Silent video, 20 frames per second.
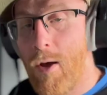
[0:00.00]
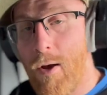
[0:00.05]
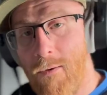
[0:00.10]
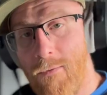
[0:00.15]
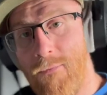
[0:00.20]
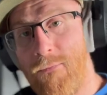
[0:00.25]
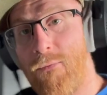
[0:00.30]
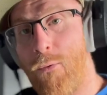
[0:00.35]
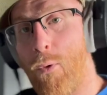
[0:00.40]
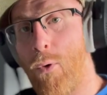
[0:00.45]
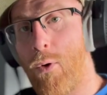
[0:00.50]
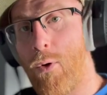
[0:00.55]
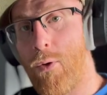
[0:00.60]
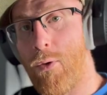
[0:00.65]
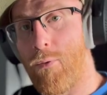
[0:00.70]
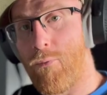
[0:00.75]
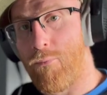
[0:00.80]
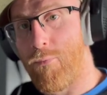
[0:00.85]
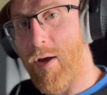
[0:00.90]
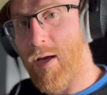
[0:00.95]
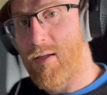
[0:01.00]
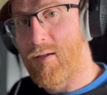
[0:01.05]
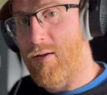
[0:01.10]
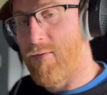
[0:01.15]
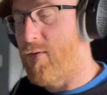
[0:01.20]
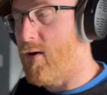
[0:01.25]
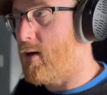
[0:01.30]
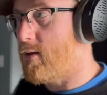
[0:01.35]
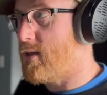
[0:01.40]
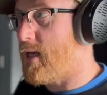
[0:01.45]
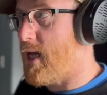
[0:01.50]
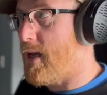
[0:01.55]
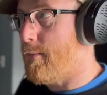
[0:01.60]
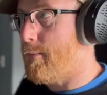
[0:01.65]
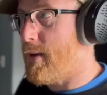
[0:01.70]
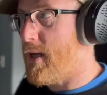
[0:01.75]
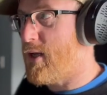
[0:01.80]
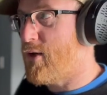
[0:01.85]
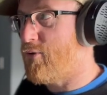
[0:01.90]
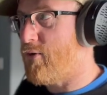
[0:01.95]
for the rest of our
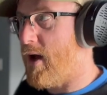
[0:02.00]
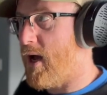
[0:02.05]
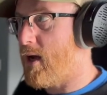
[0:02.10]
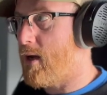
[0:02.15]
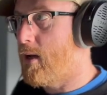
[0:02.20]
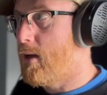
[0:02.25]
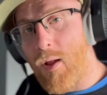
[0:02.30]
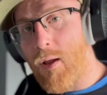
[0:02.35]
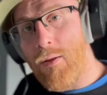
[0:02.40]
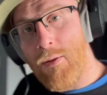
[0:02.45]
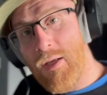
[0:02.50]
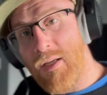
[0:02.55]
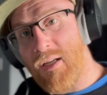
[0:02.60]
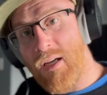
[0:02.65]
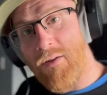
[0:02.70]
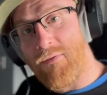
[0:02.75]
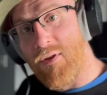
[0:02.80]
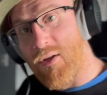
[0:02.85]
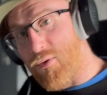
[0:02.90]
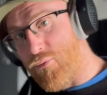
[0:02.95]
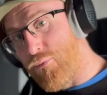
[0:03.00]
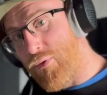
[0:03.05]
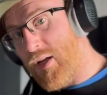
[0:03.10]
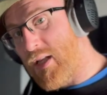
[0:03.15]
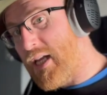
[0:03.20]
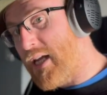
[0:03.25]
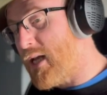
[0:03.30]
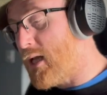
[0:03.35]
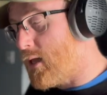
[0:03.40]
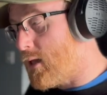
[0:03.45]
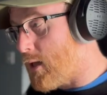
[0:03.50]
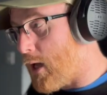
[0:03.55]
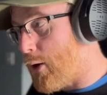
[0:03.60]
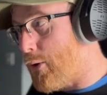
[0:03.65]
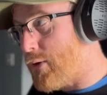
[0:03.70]
DnB track. This gives us really low